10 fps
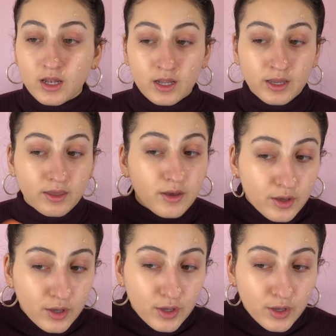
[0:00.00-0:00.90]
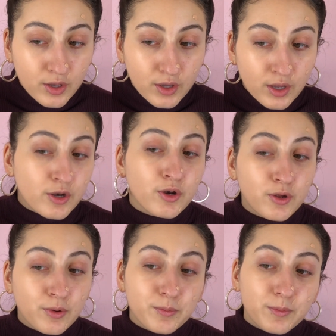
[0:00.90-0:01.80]
like, I don't
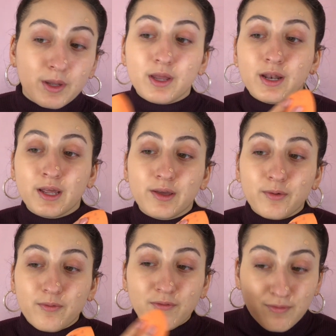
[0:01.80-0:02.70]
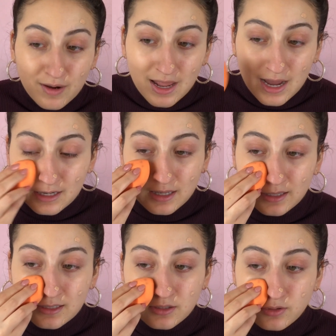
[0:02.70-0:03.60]
know, like flat,
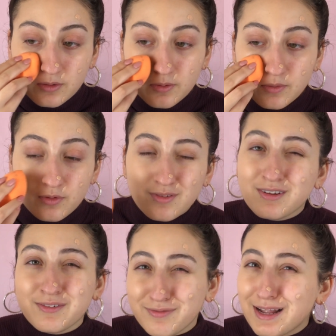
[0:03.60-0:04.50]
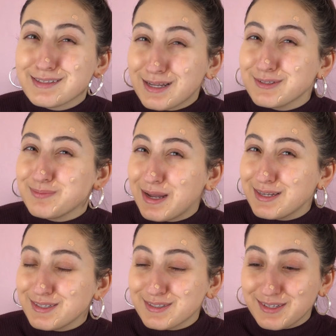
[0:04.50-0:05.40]
like it's, okay, flat sounds
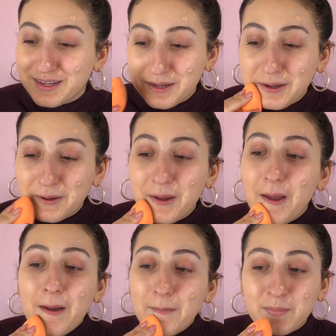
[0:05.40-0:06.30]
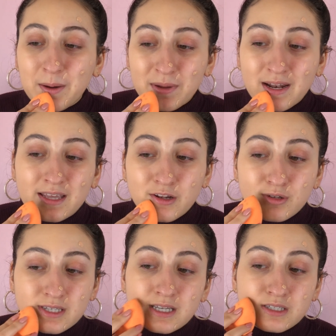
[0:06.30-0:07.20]
bad, doesn't it? But I mean, like it
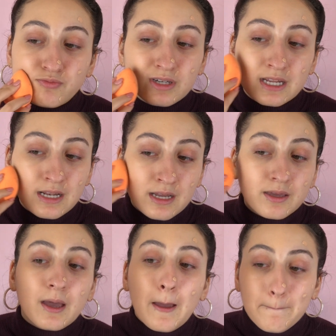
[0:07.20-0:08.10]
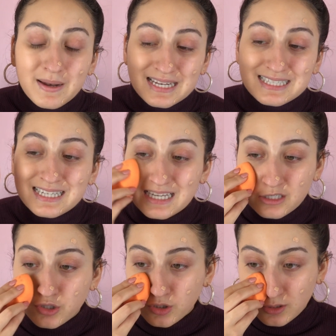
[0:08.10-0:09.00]
looks like it's really like blending
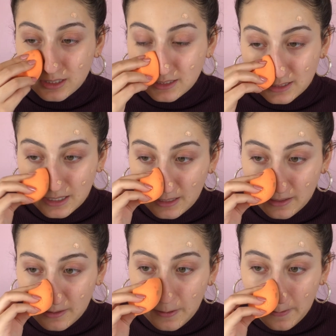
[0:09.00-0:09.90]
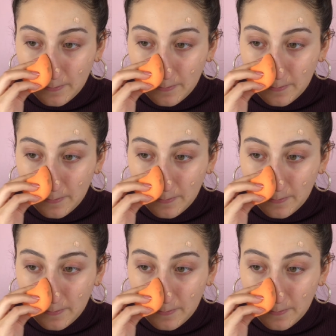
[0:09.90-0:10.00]
into your skin.